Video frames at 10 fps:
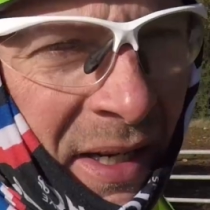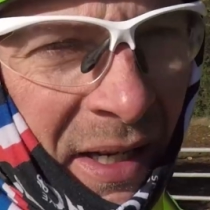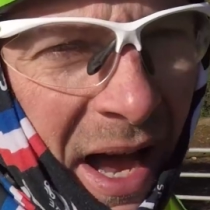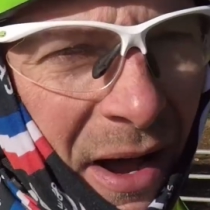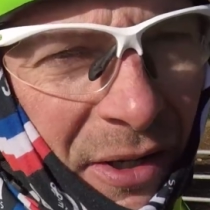
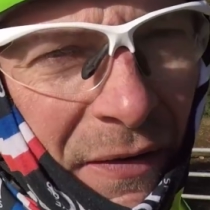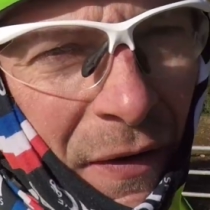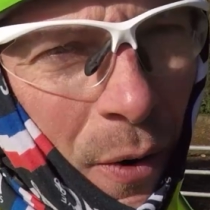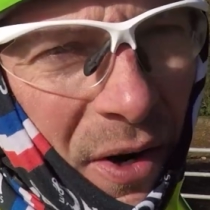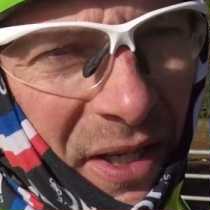How
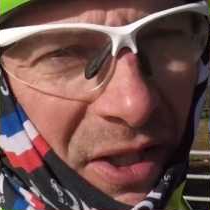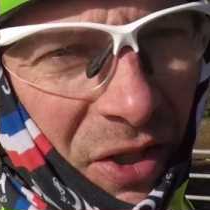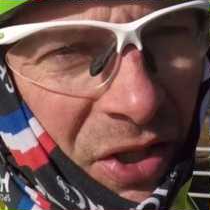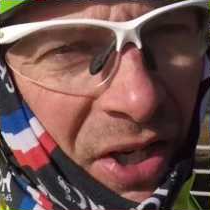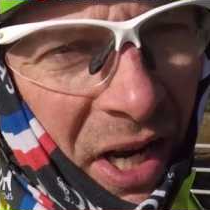difficult is it
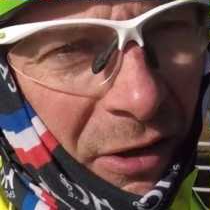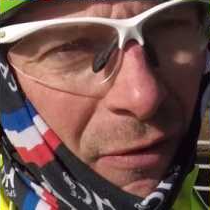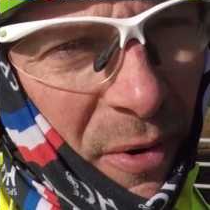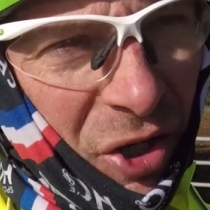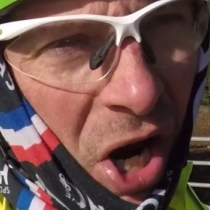just to take your
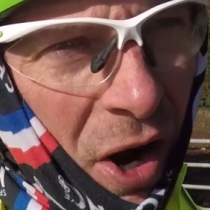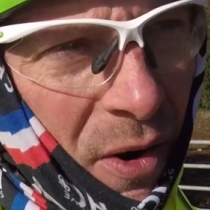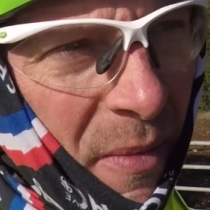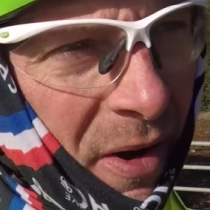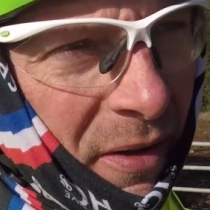rubbish home?